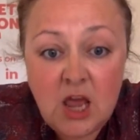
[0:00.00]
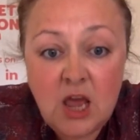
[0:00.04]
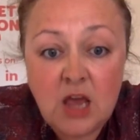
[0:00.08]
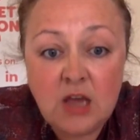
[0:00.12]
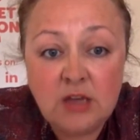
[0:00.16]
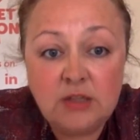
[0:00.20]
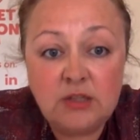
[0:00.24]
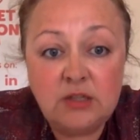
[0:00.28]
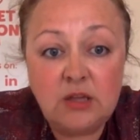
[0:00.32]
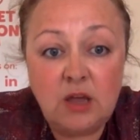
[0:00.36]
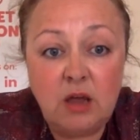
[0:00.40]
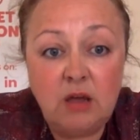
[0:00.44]

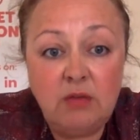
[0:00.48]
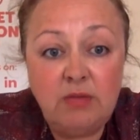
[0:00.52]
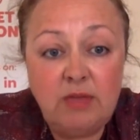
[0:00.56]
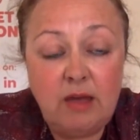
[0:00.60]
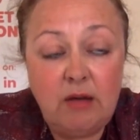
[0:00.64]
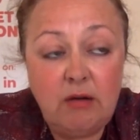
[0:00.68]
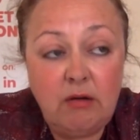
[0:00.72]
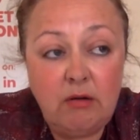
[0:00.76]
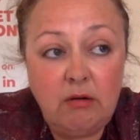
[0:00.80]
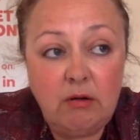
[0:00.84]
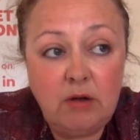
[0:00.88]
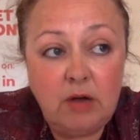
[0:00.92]
So
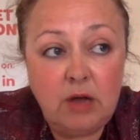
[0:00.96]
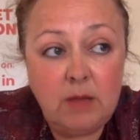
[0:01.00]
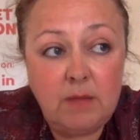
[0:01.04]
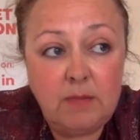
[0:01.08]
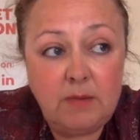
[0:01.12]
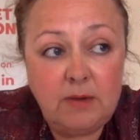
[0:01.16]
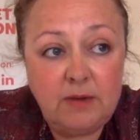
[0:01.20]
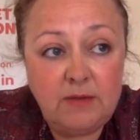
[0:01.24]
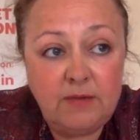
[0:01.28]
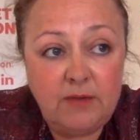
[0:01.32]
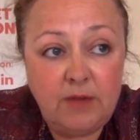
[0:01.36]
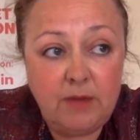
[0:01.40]
there are a
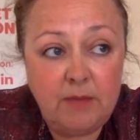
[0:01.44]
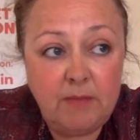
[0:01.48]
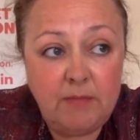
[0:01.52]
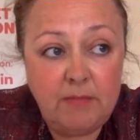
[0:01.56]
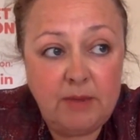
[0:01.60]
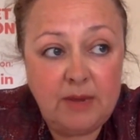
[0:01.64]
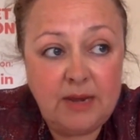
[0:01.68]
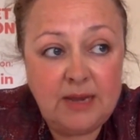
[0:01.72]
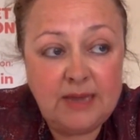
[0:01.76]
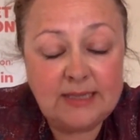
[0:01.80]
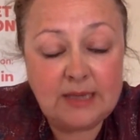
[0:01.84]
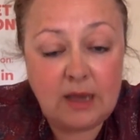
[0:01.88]
couple of
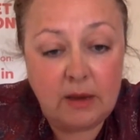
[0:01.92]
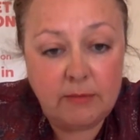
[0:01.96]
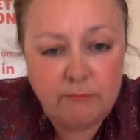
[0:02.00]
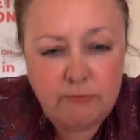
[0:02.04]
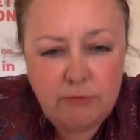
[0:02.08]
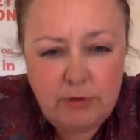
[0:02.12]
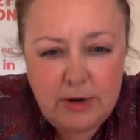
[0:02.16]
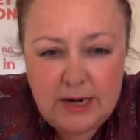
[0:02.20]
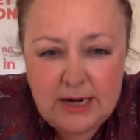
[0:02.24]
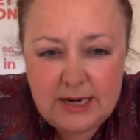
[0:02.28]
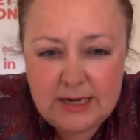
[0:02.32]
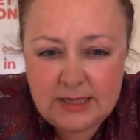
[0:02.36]
companies. I'm
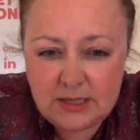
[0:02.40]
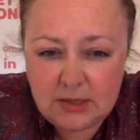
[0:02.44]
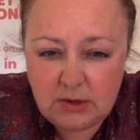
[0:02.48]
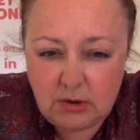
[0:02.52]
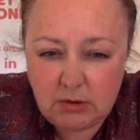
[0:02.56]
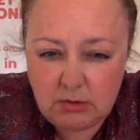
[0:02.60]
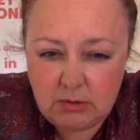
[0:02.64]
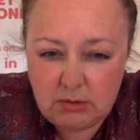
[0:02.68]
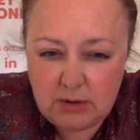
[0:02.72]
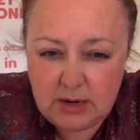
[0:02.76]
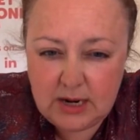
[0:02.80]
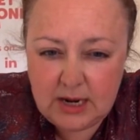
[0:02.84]
really
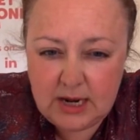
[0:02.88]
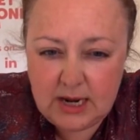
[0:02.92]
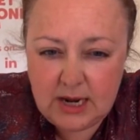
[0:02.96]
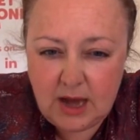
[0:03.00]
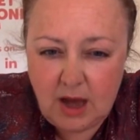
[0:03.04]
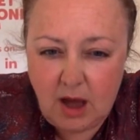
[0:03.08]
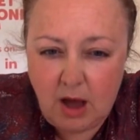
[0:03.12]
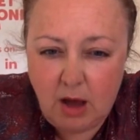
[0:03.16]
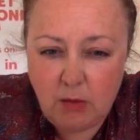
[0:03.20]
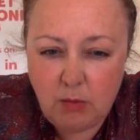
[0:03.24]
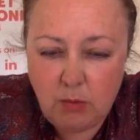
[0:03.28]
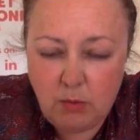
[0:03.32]
sorry.
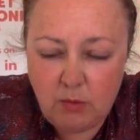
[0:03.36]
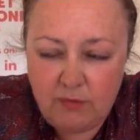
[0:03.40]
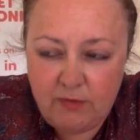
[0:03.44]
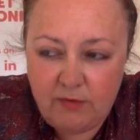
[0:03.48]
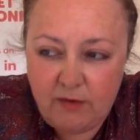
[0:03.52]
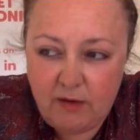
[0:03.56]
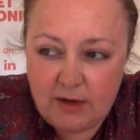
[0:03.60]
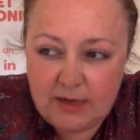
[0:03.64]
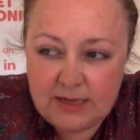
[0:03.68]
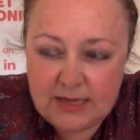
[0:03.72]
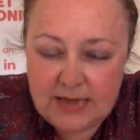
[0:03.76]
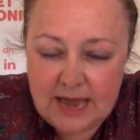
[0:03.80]
I will
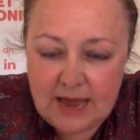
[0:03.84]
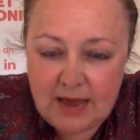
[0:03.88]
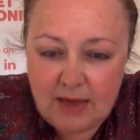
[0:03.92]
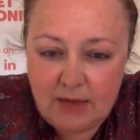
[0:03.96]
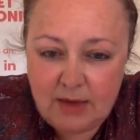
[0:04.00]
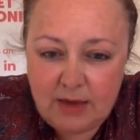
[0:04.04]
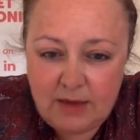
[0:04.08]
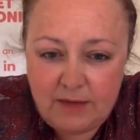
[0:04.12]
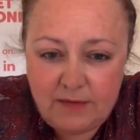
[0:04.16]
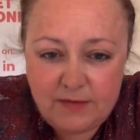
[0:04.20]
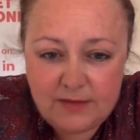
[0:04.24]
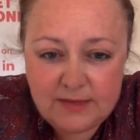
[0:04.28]
find
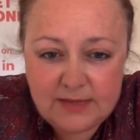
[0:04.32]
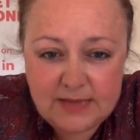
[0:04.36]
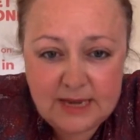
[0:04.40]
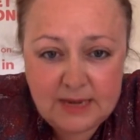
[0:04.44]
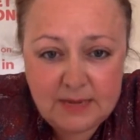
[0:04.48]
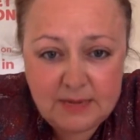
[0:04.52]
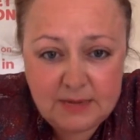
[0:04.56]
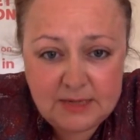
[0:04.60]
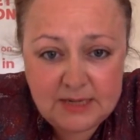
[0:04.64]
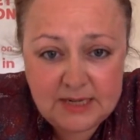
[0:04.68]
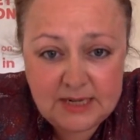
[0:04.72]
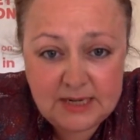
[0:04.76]
out if there's
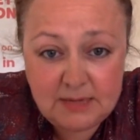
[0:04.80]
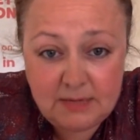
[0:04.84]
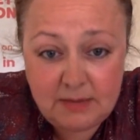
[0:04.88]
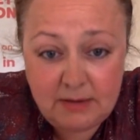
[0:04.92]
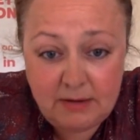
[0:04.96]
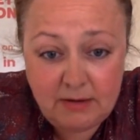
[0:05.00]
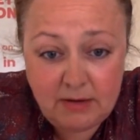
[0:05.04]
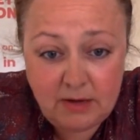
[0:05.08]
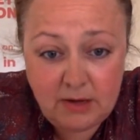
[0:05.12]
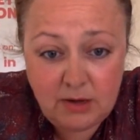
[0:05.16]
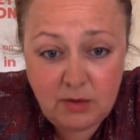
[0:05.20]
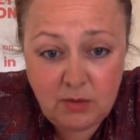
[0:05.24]
anybody in
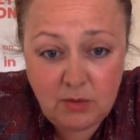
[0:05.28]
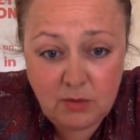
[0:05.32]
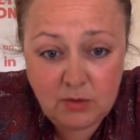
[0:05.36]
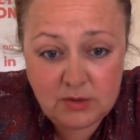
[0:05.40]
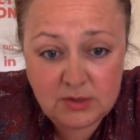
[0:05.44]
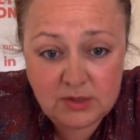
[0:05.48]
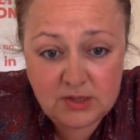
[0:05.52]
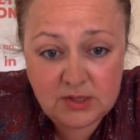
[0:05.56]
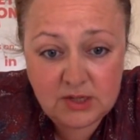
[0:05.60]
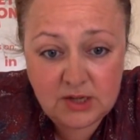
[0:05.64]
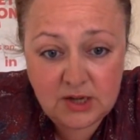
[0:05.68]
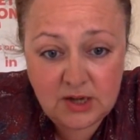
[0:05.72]
America who
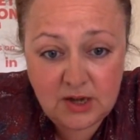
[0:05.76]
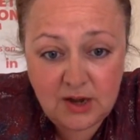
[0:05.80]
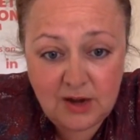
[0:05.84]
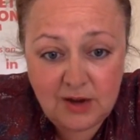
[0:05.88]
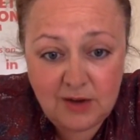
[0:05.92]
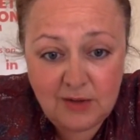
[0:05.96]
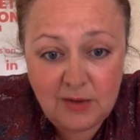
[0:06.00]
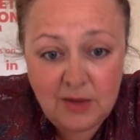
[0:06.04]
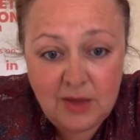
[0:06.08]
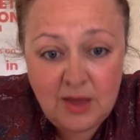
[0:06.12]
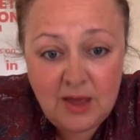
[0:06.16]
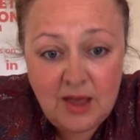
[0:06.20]
wants to
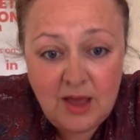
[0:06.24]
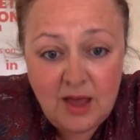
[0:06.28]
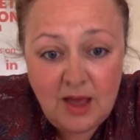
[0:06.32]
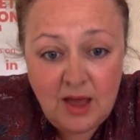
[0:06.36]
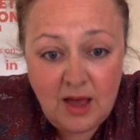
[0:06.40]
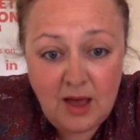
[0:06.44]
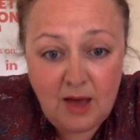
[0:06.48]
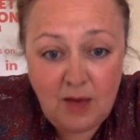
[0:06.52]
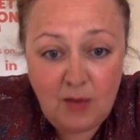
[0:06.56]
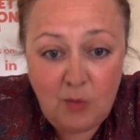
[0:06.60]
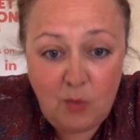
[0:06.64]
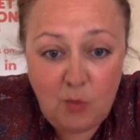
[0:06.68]
know
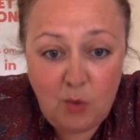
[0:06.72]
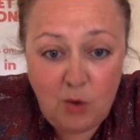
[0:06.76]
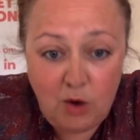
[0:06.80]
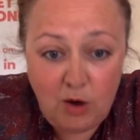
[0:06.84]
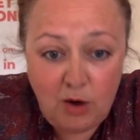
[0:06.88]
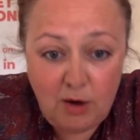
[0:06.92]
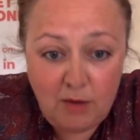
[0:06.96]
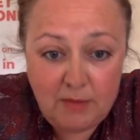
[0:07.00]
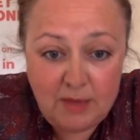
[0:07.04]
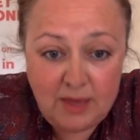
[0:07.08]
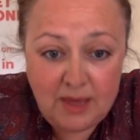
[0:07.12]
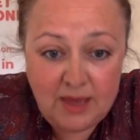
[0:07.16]
a
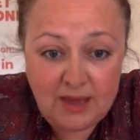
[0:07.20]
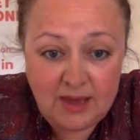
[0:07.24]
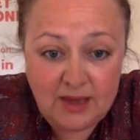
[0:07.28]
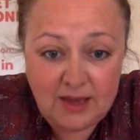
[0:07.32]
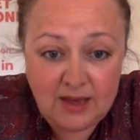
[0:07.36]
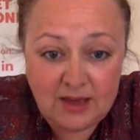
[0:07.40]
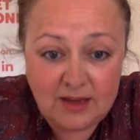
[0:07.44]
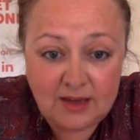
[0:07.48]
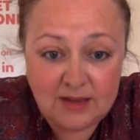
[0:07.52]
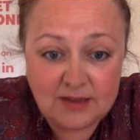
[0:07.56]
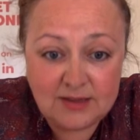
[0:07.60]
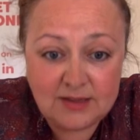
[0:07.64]
worming
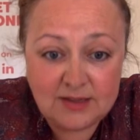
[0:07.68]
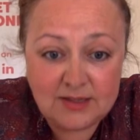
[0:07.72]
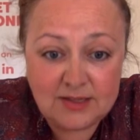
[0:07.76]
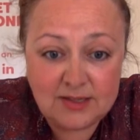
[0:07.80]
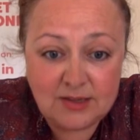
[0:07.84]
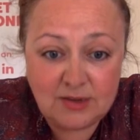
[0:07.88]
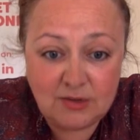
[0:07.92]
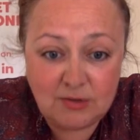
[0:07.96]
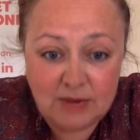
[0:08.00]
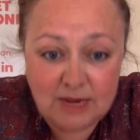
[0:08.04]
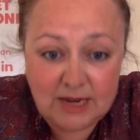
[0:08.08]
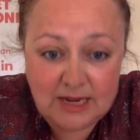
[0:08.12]

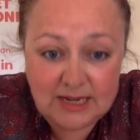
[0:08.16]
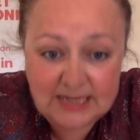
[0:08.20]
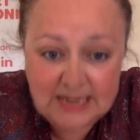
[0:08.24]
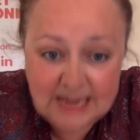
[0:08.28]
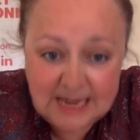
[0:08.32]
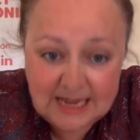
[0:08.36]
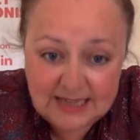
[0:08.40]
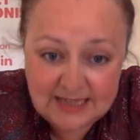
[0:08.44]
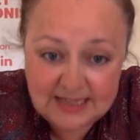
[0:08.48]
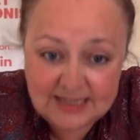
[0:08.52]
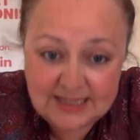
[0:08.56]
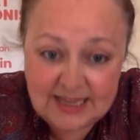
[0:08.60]
screen
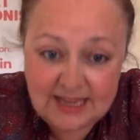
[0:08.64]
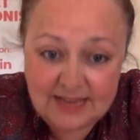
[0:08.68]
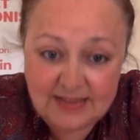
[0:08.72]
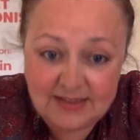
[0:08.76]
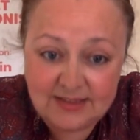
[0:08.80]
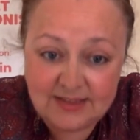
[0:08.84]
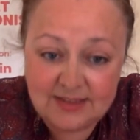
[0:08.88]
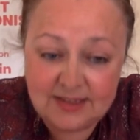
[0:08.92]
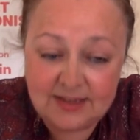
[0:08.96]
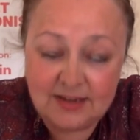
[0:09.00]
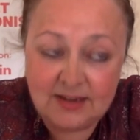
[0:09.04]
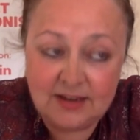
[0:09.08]
test
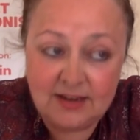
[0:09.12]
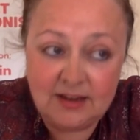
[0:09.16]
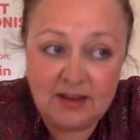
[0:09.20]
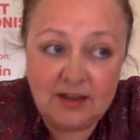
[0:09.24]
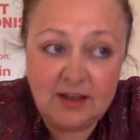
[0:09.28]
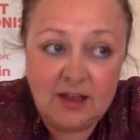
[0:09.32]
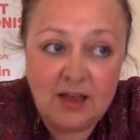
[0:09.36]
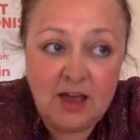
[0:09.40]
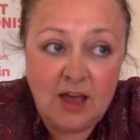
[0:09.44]
centre.